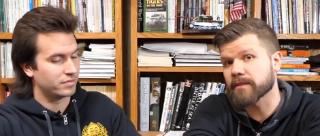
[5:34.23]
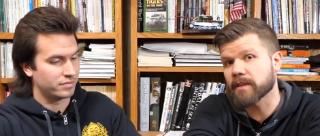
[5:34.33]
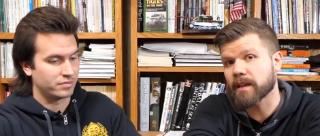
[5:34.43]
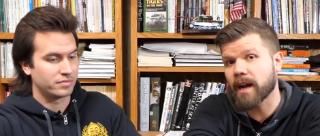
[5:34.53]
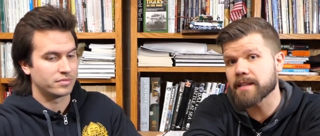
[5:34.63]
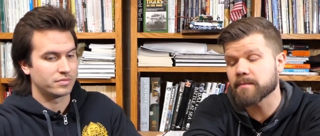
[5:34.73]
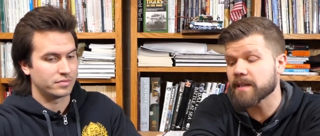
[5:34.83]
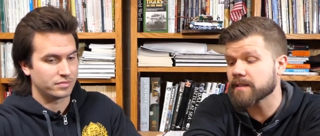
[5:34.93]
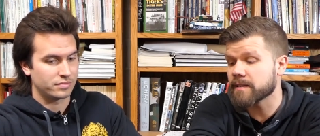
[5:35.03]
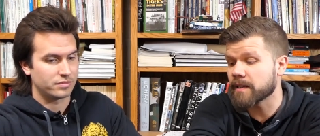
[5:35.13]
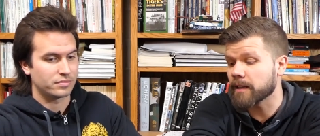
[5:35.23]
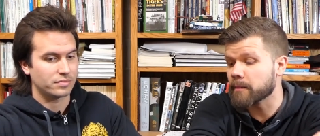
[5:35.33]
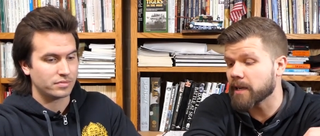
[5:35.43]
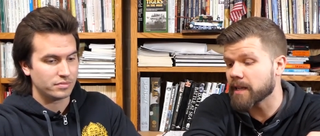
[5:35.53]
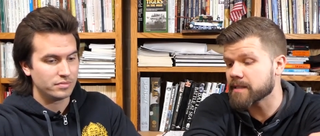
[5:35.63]
Speaker 1: different kinds of pieces. It
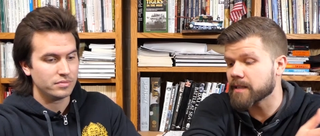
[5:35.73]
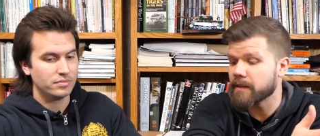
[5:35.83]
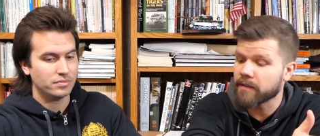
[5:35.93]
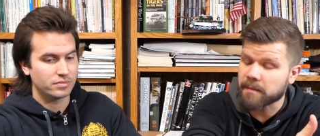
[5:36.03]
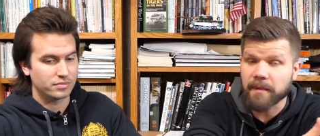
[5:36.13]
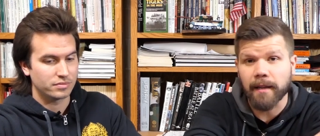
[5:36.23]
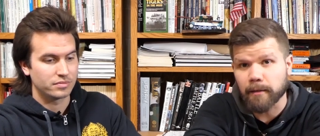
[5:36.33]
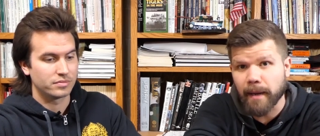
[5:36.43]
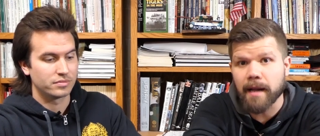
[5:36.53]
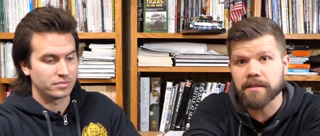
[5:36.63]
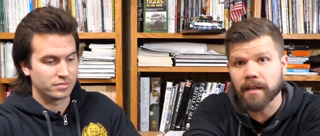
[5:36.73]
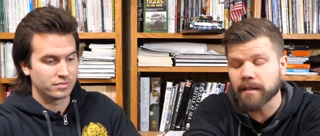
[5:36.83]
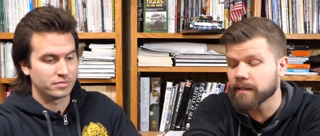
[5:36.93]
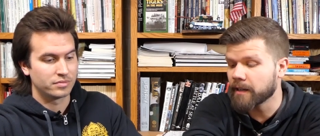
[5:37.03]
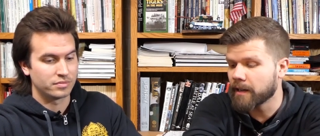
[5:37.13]
eliminates the need for some color matching.
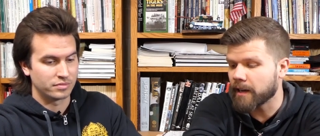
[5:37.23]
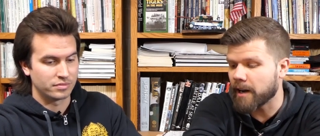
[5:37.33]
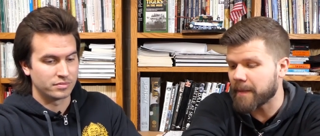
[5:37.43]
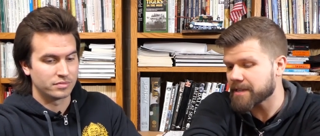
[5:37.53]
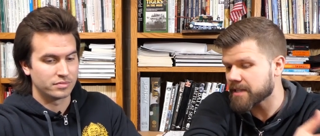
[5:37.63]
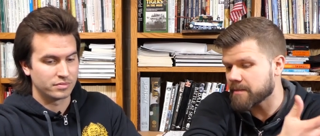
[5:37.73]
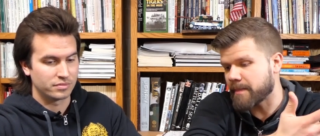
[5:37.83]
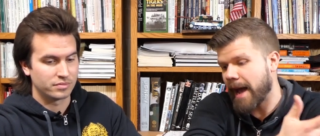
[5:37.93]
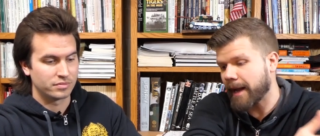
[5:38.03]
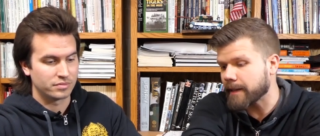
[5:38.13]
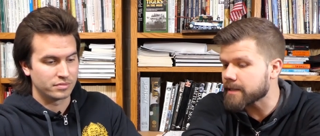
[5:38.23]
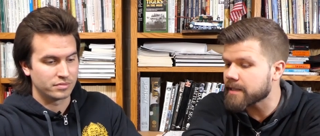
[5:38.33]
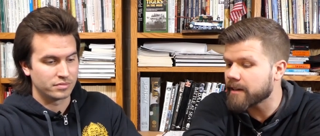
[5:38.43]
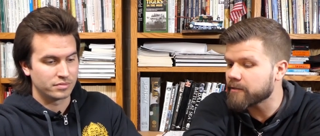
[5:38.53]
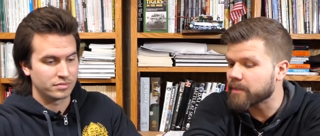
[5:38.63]
Mm -hmm. um, that's just some back end
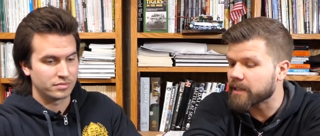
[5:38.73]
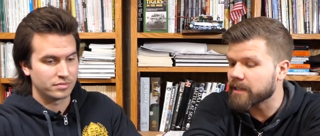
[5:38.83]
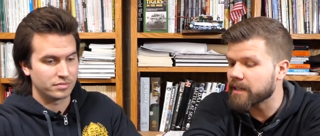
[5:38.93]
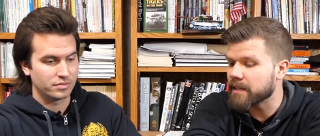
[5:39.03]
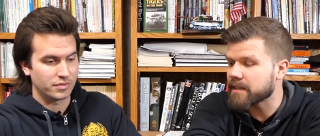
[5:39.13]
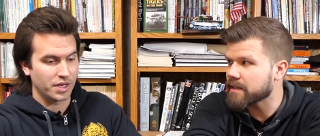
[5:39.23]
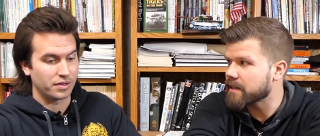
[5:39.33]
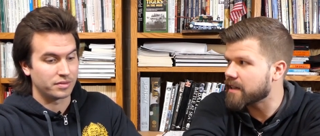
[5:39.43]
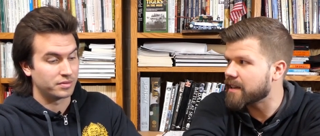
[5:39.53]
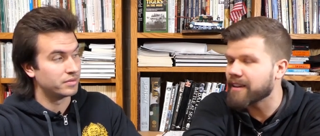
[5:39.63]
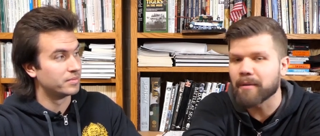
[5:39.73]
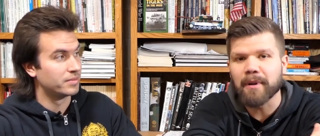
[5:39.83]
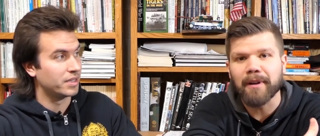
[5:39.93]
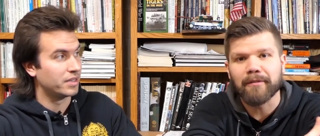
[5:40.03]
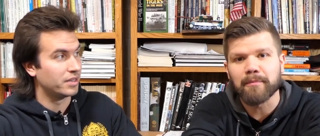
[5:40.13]
stuff, but it is. Yeah. I
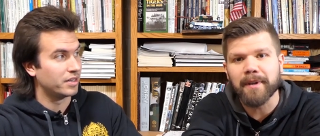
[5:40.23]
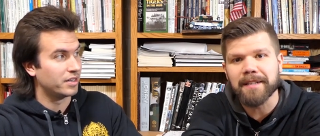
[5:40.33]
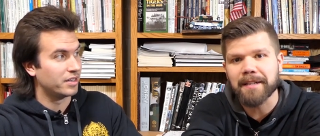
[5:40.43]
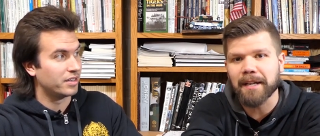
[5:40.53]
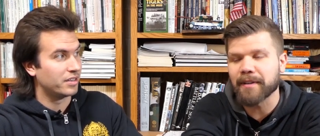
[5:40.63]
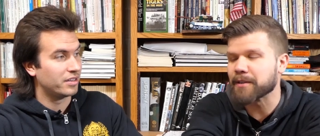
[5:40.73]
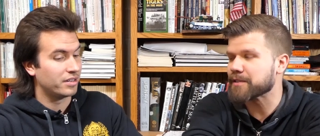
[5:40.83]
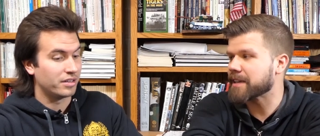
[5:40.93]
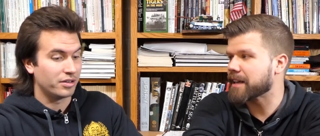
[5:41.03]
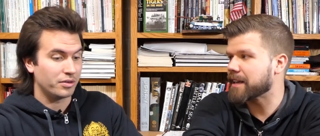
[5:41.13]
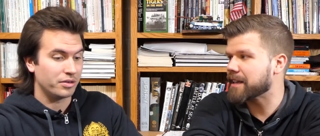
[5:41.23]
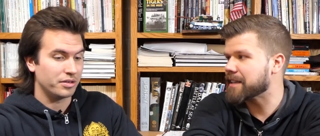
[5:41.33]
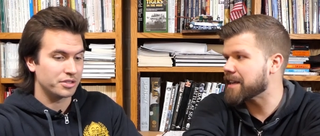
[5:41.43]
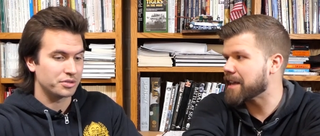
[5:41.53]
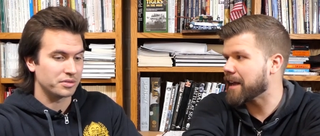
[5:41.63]
mean,
Speaker 2: for me, it's kind of interesting, kind of
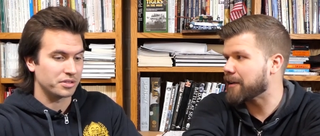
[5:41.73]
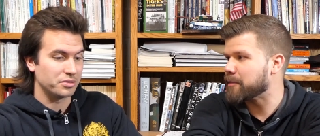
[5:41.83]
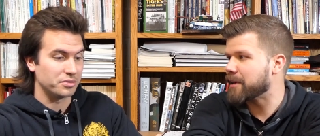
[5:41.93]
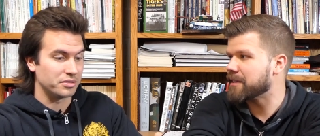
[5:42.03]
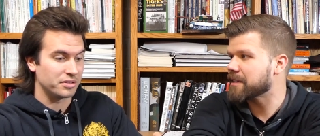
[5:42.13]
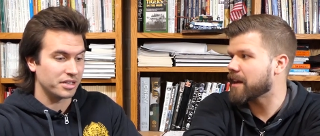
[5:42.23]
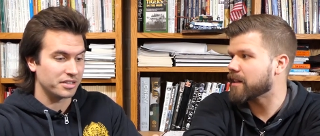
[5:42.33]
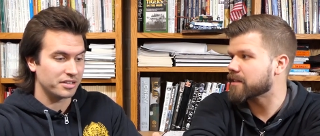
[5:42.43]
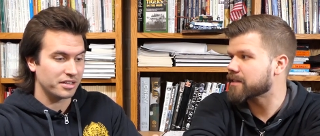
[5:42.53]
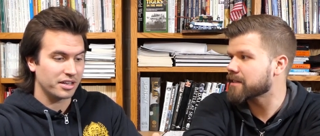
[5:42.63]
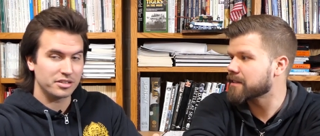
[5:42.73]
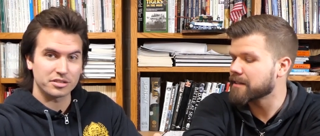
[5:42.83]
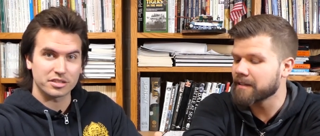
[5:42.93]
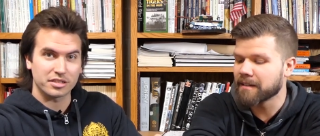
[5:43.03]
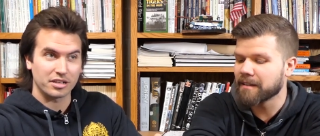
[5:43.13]
geeking really out cool. about it, colors. It,
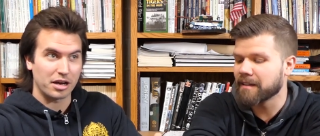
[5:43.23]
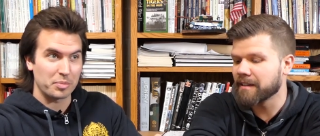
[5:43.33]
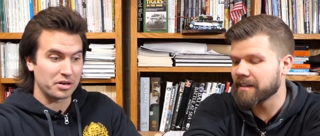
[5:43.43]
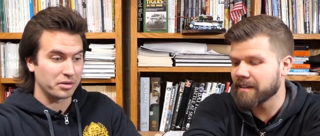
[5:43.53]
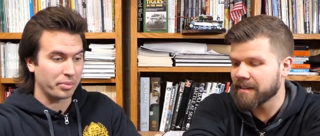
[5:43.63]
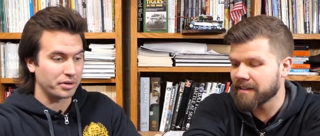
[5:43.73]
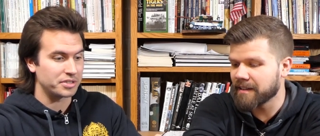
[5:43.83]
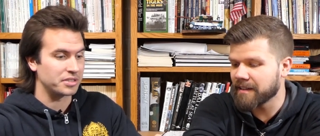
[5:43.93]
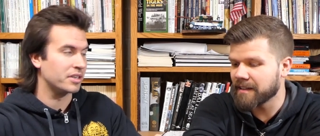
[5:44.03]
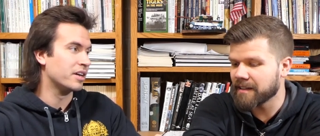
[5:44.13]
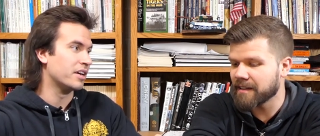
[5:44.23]
looks a lot better in person.